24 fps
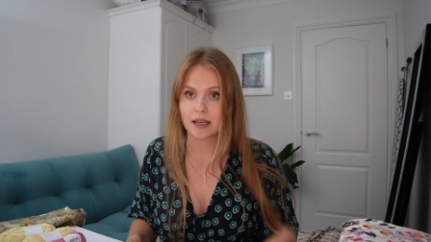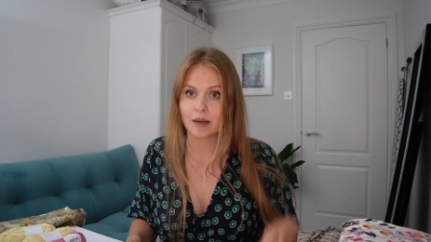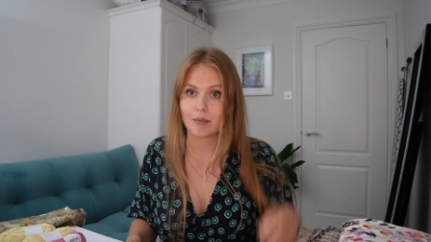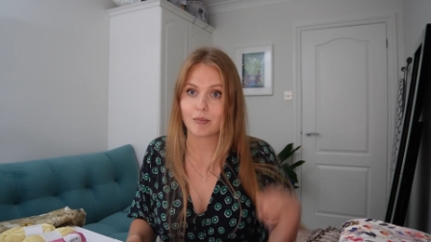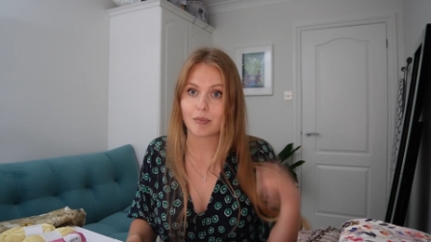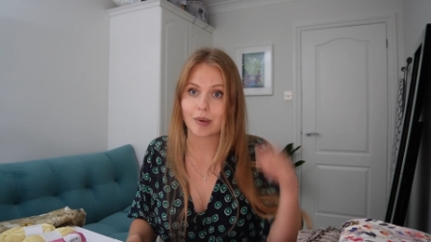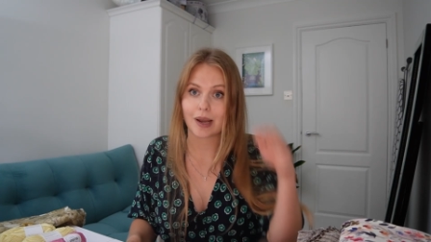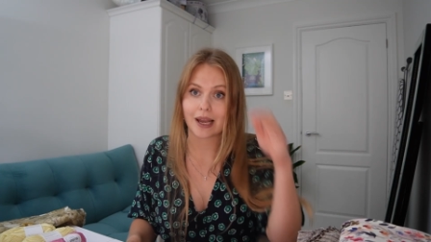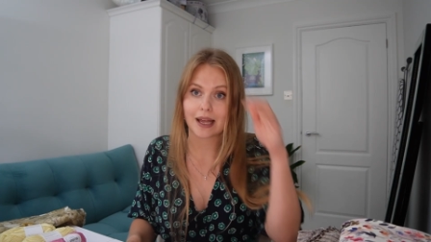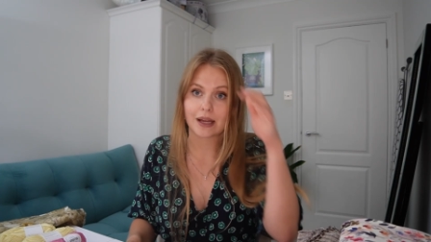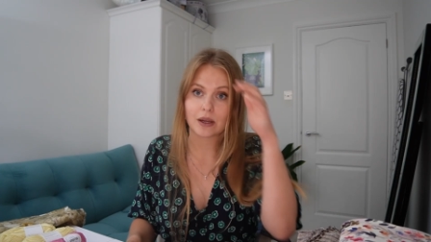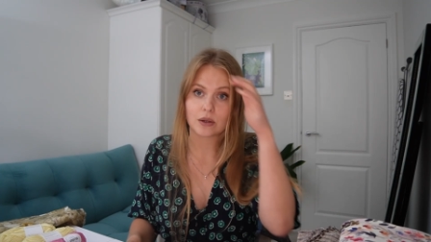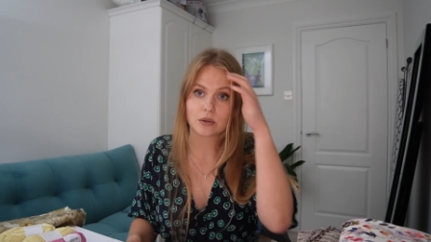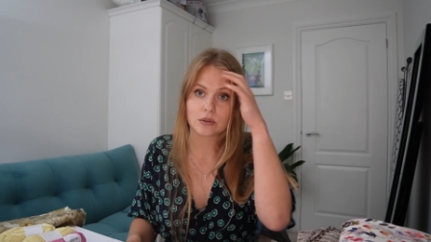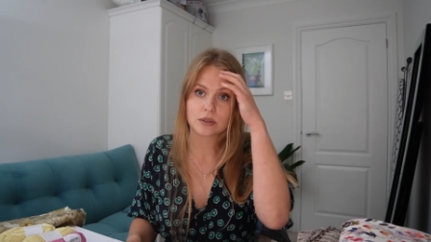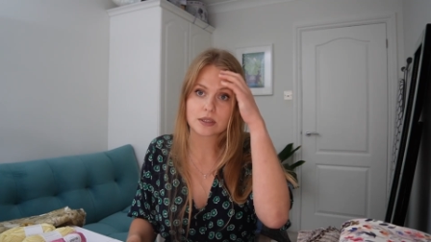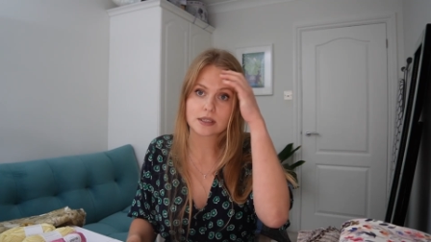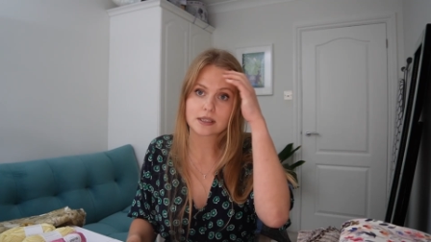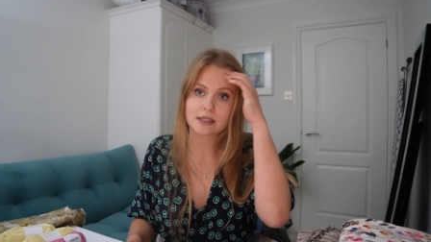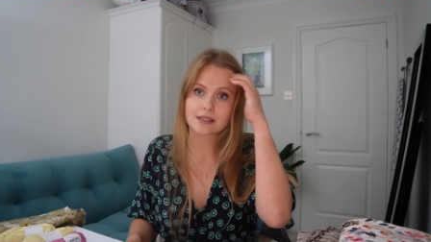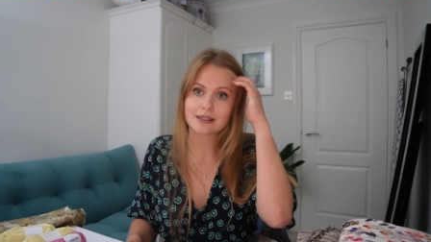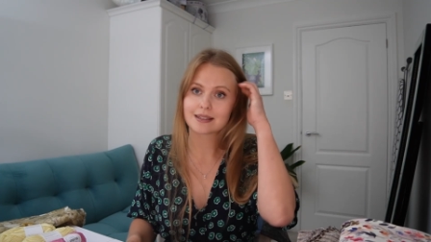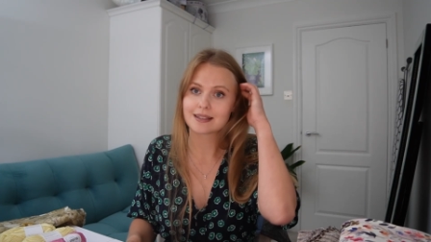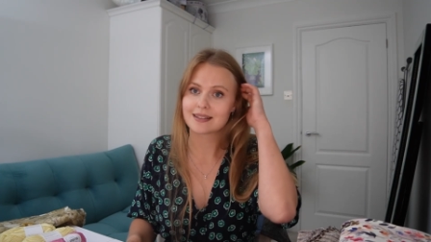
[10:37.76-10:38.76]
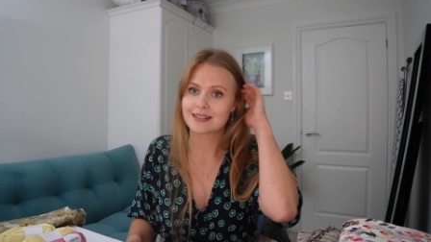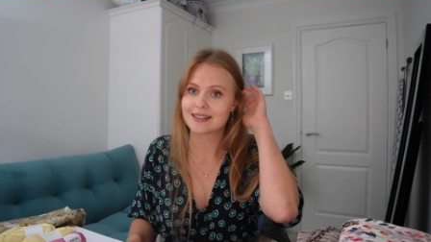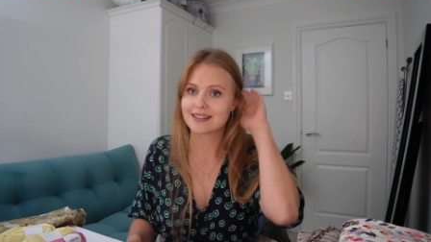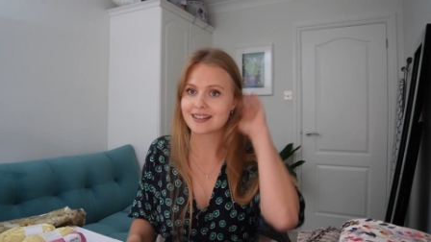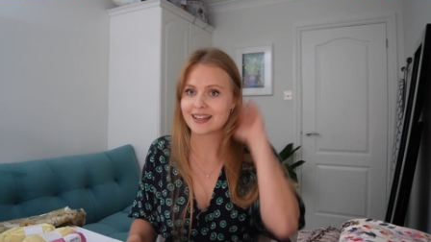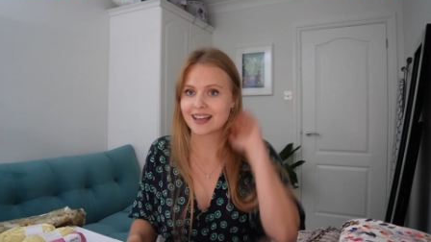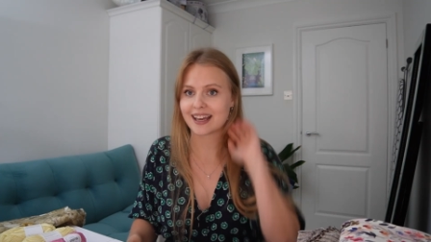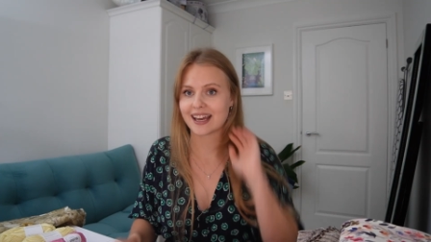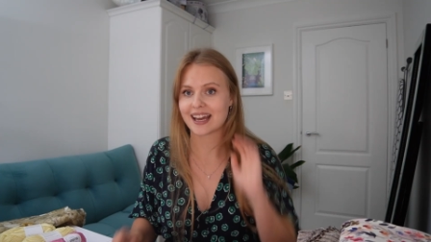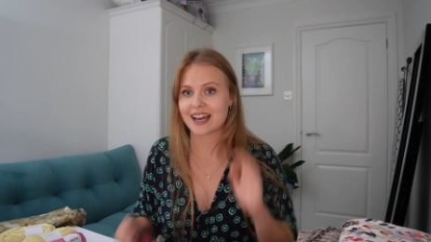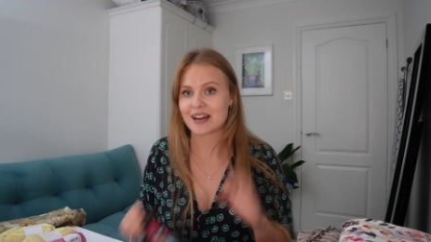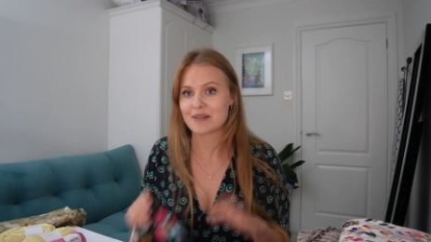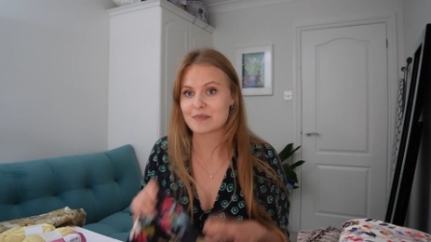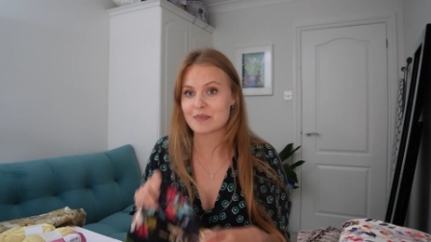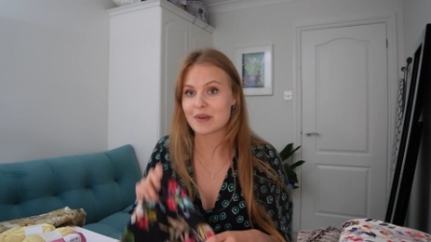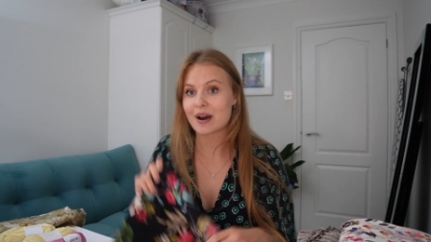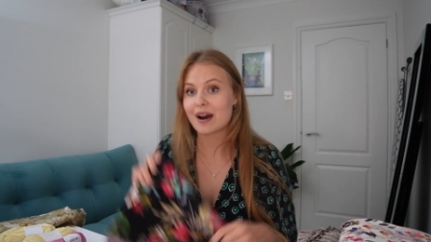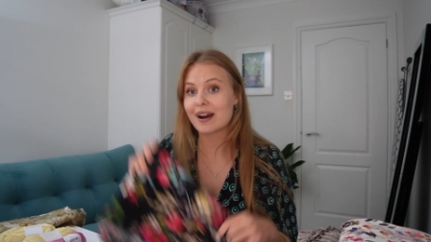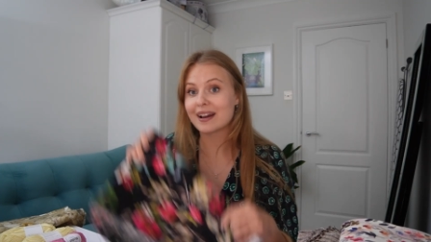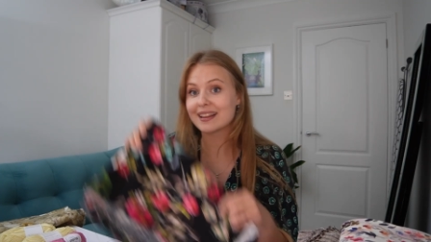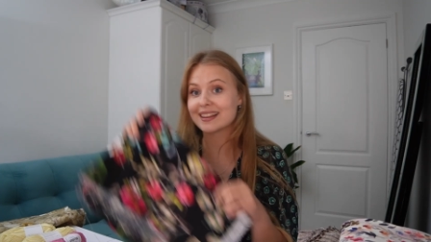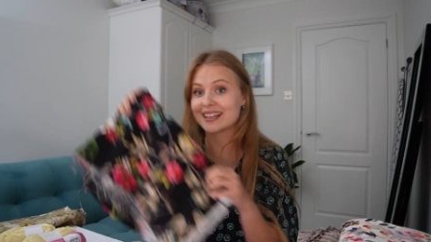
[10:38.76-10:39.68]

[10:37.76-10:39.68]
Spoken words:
Blouse. I